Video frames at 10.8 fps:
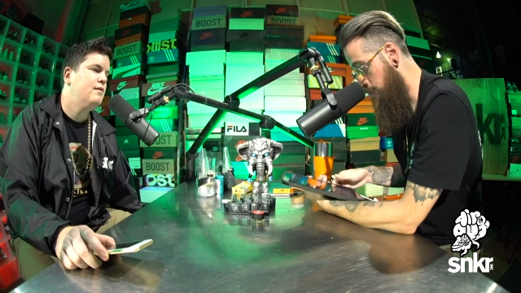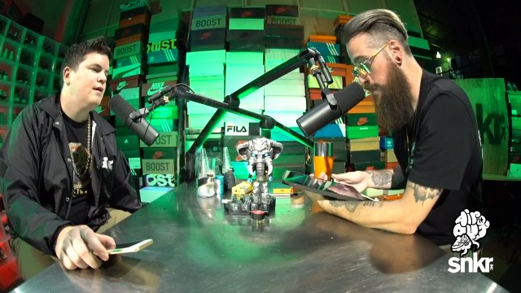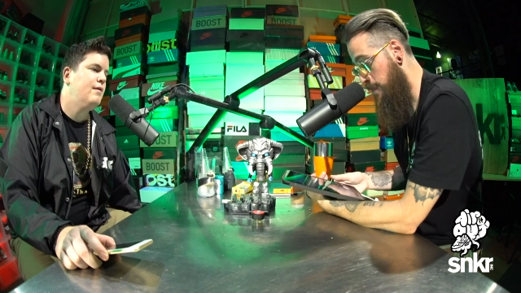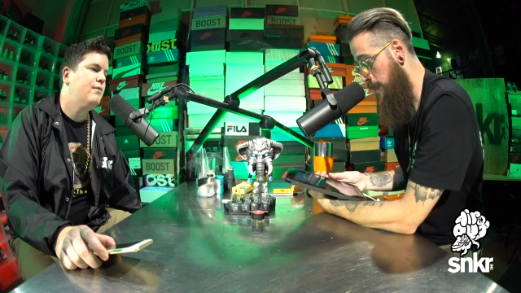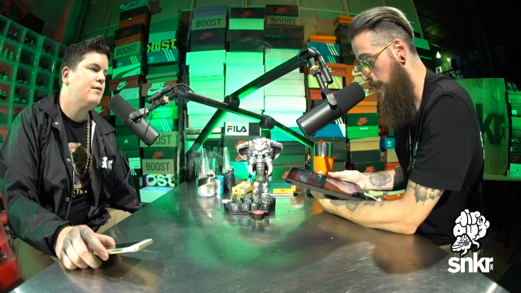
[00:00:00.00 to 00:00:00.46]

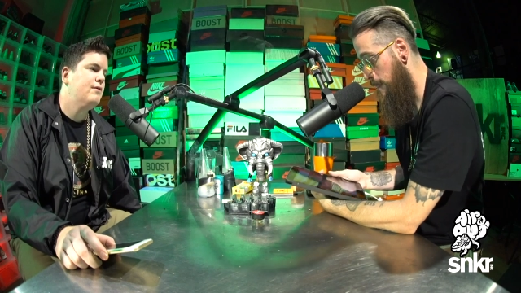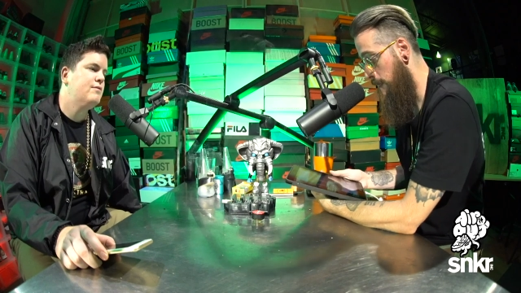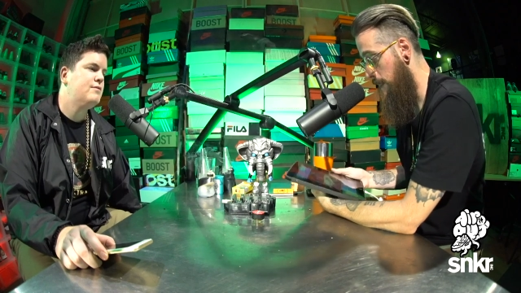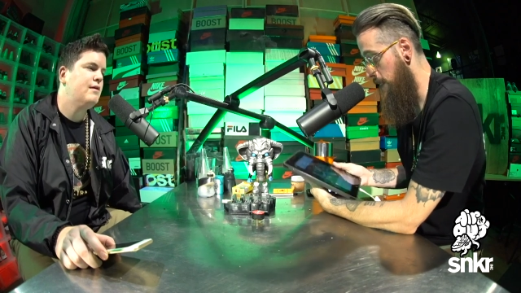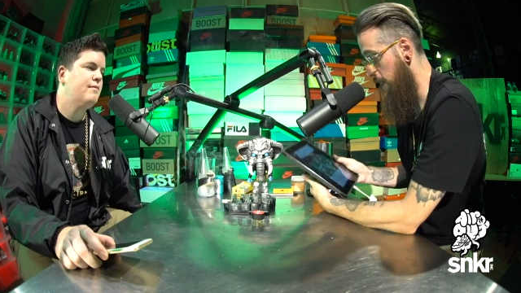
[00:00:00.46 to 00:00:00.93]
Speaker 1: Yeah, bring
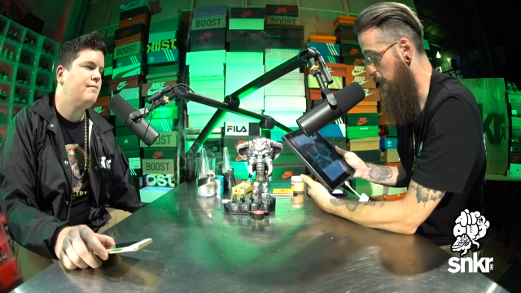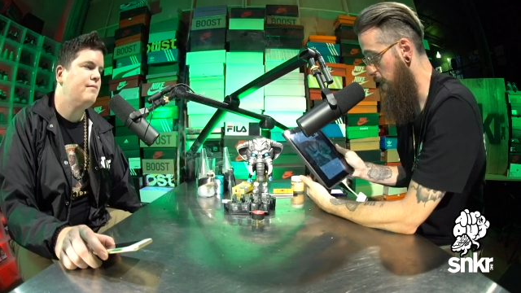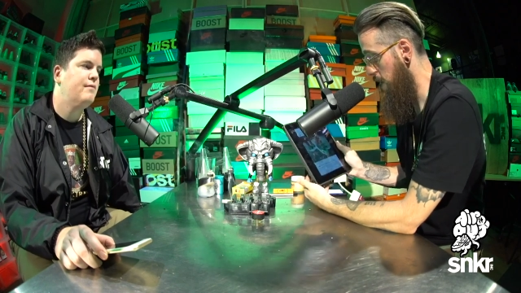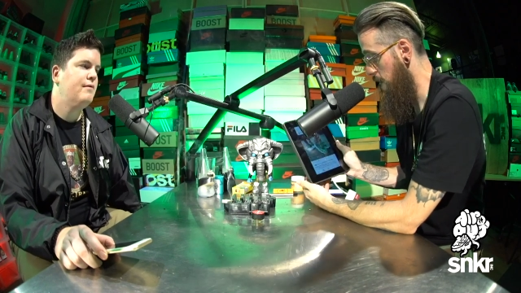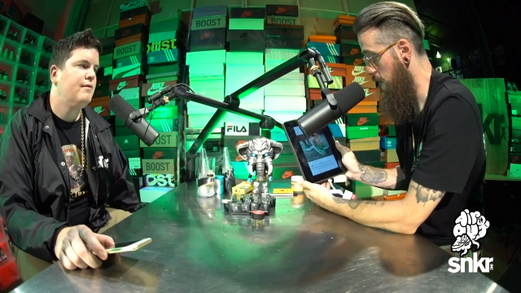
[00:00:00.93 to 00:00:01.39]
those up.
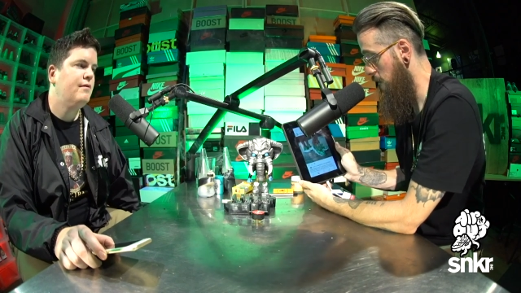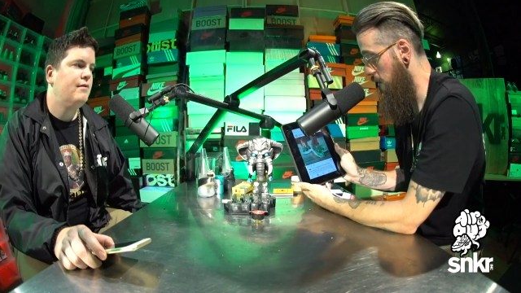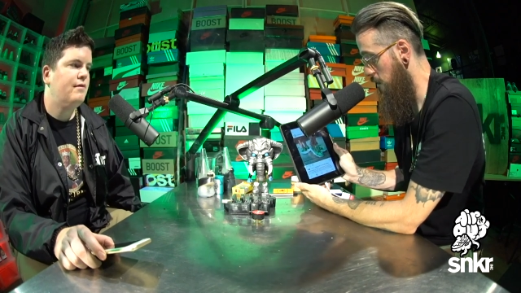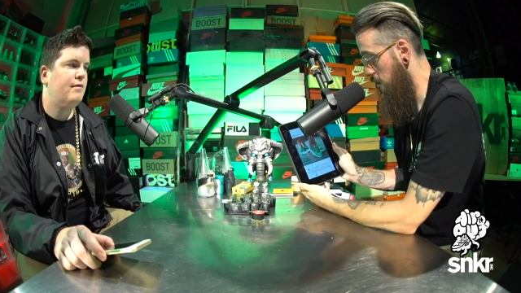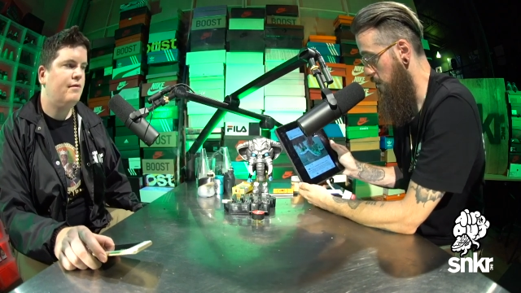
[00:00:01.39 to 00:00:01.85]

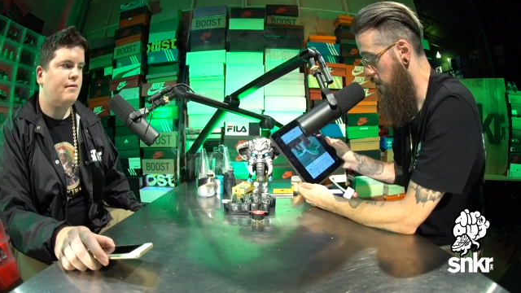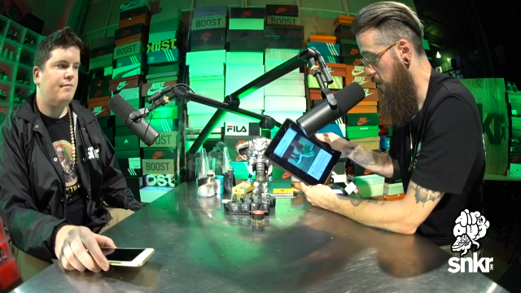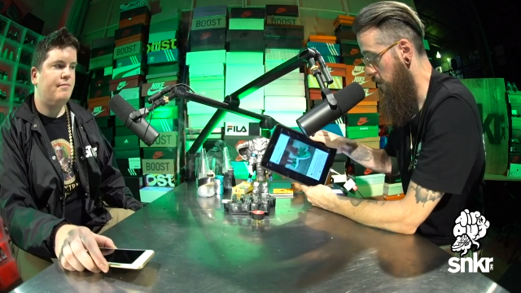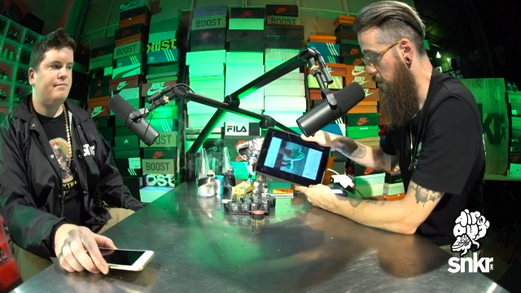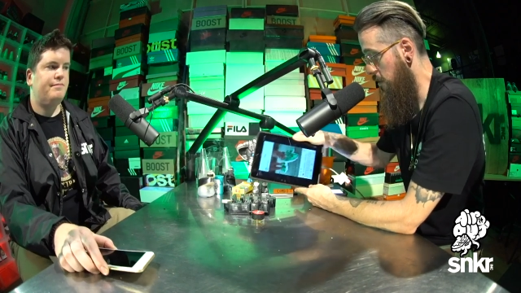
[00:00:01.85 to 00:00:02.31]

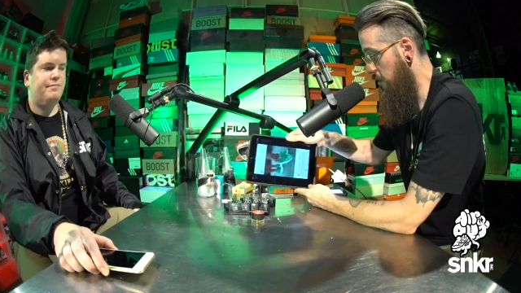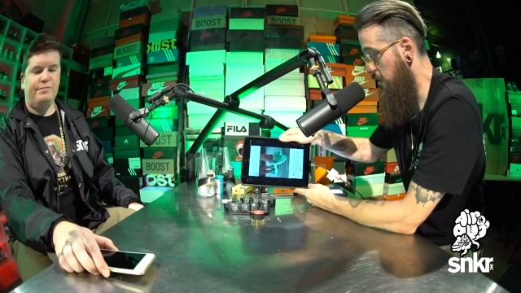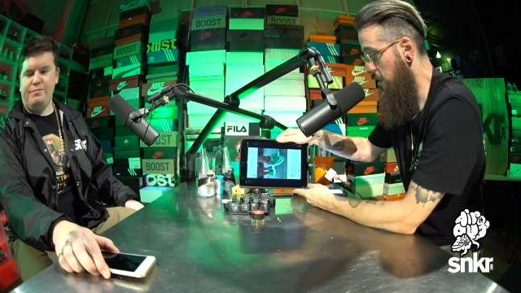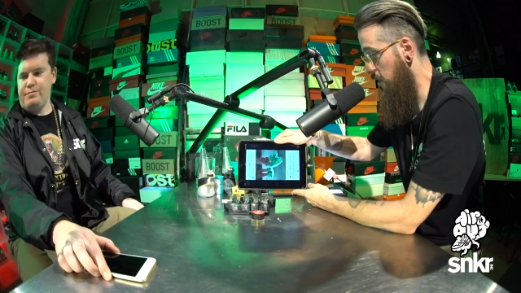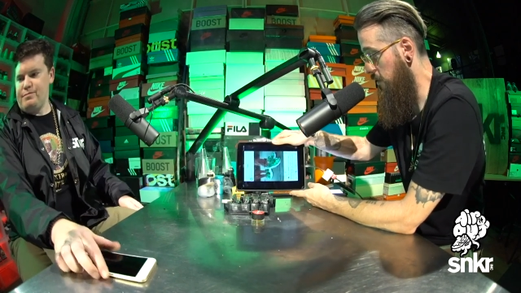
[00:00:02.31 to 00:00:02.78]

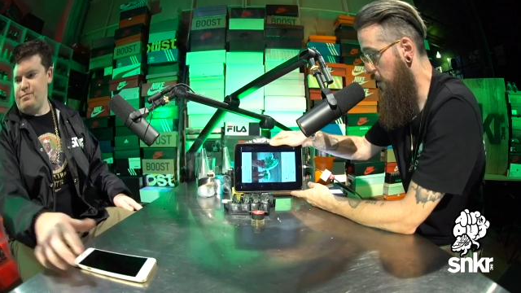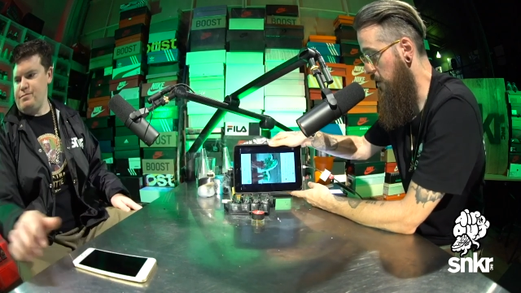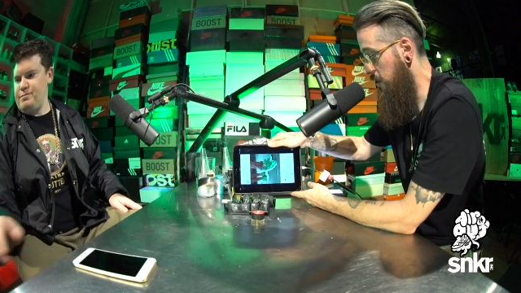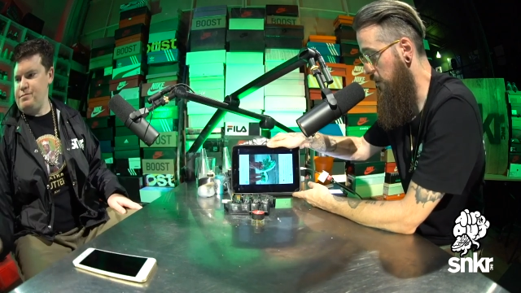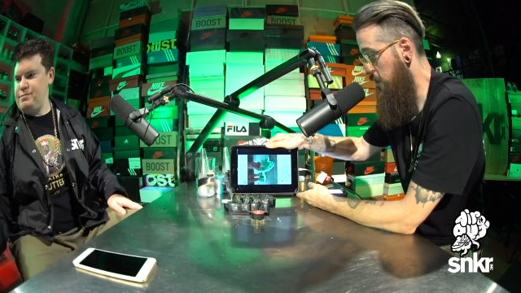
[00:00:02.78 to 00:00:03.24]
Is it, it's
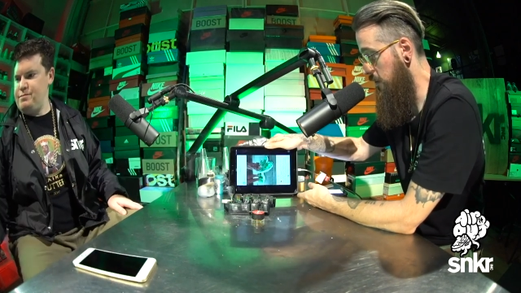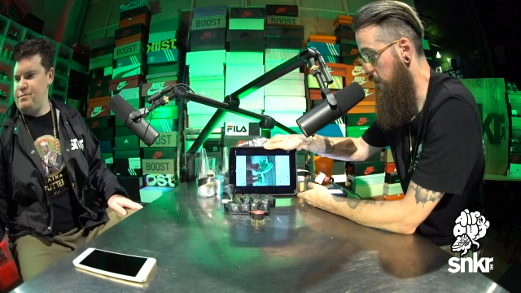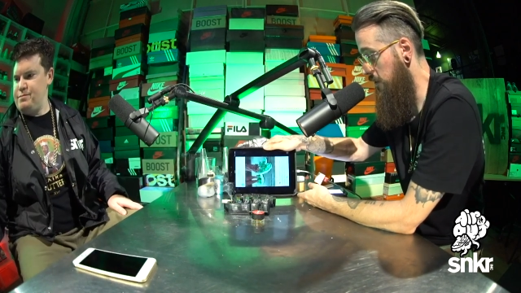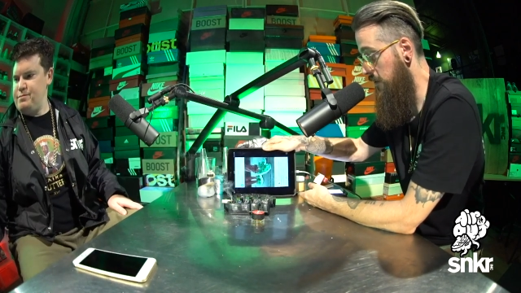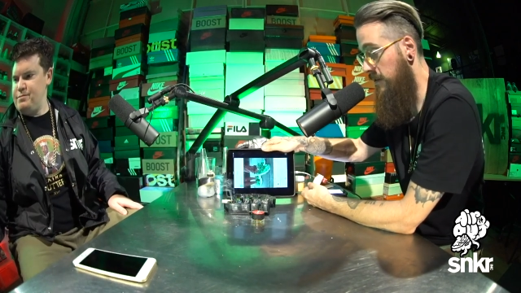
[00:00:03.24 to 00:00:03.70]
not gonna.
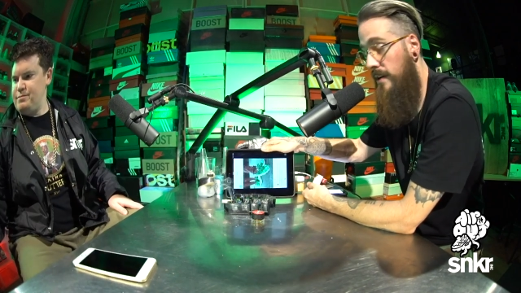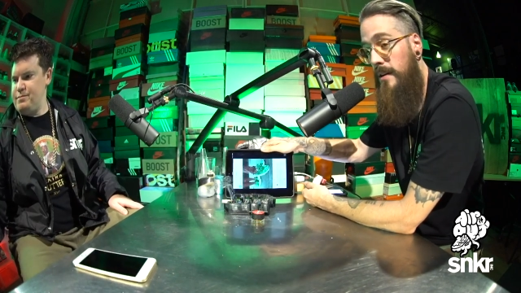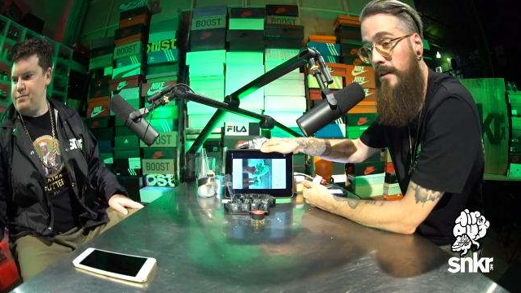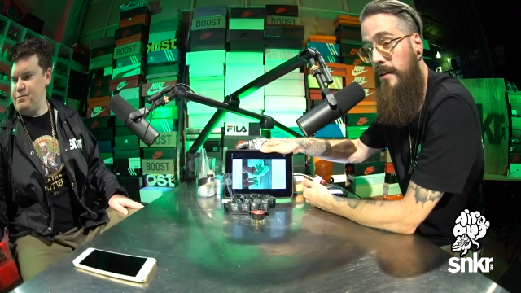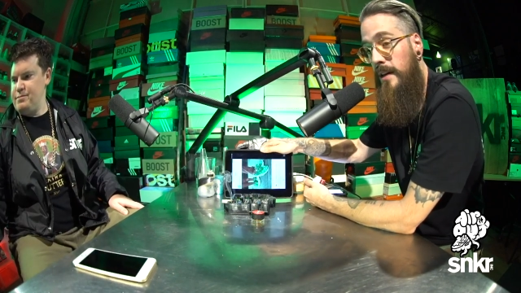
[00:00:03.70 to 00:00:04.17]
It's
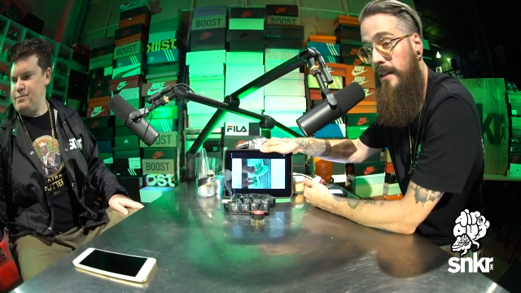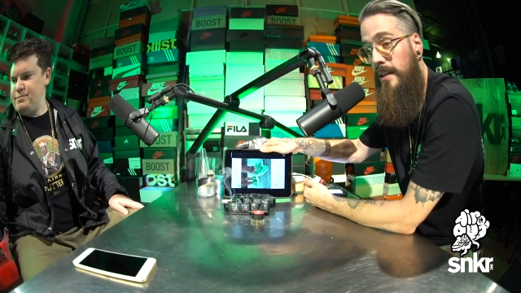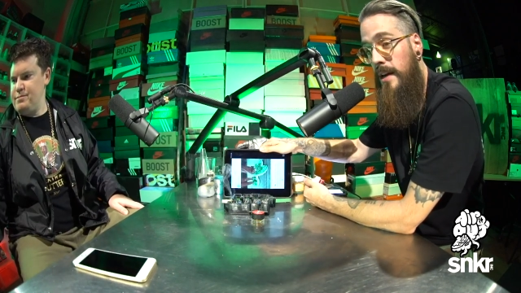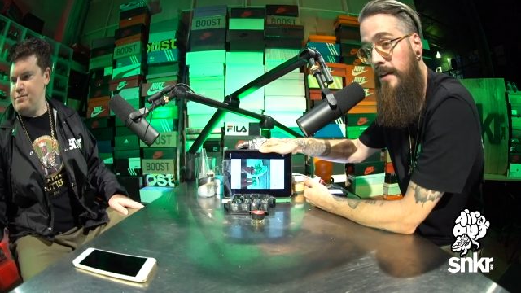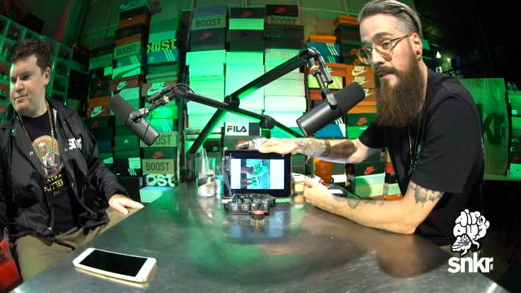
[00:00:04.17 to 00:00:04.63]
not gonna like
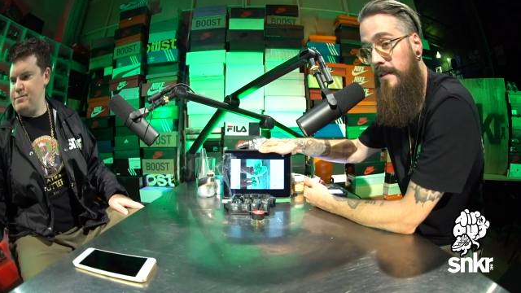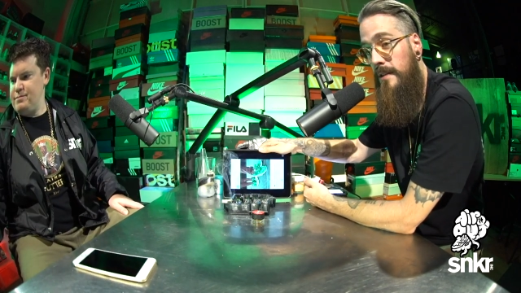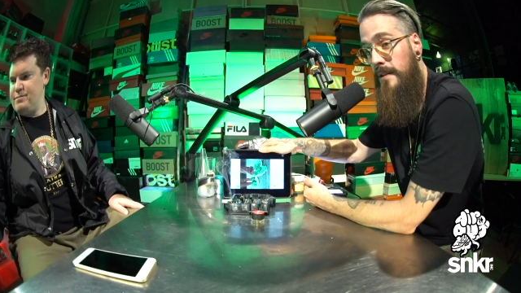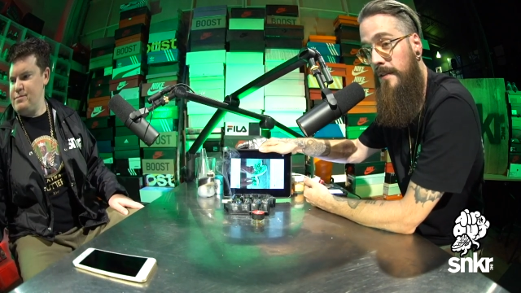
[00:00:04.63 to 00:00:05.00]
that, is it?